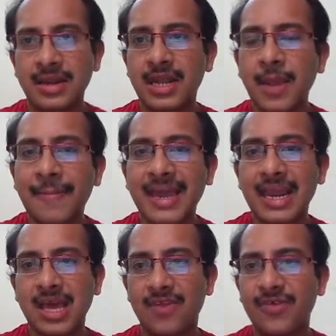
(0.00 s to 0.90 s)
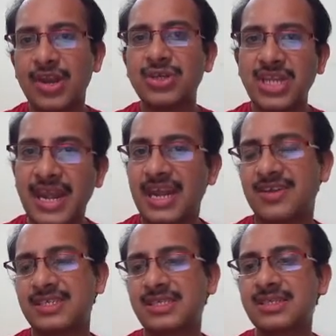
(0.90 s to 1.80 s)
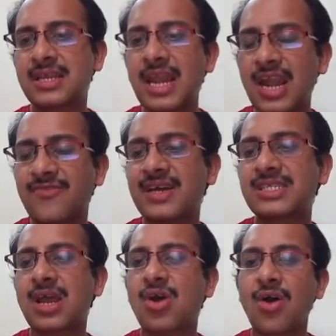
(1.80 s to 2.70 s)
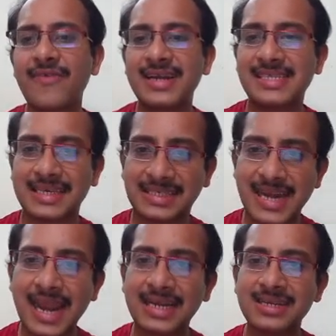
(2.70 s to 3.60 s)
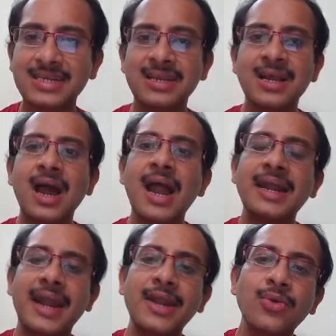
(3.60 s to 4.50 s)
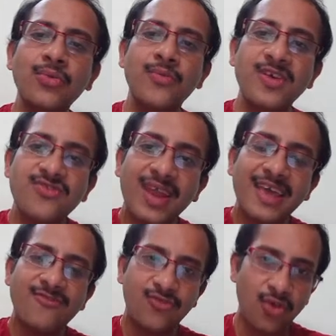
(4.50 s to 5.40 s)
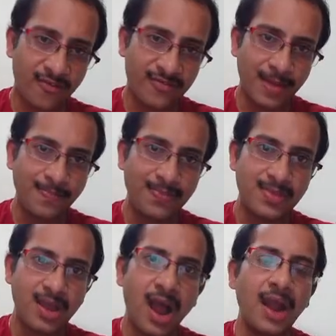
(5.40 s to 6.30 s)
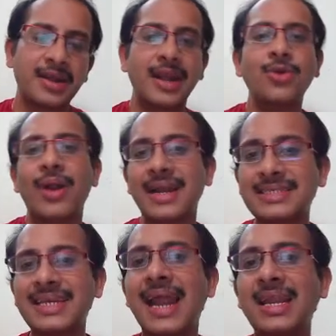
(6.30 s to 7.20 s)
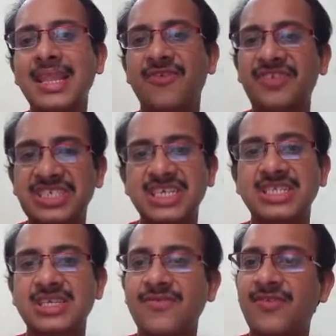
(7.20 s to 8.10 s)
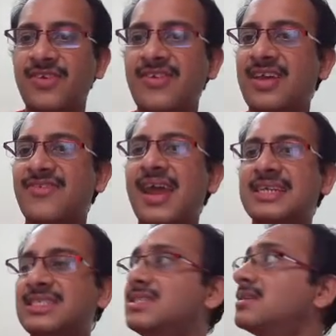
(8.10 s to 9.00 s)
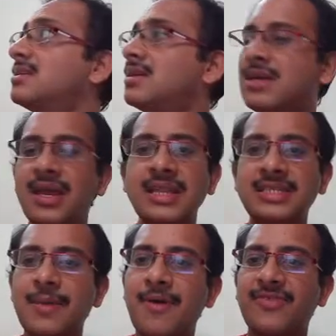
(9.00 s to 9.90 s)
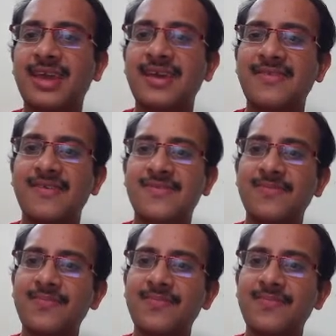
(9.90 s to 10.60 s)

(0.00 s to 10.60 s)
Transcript: typical convolution networks or Conv-Nets extract, and try to visualize few of them or try to understand the efficiency of the feature extraction in some of the cases.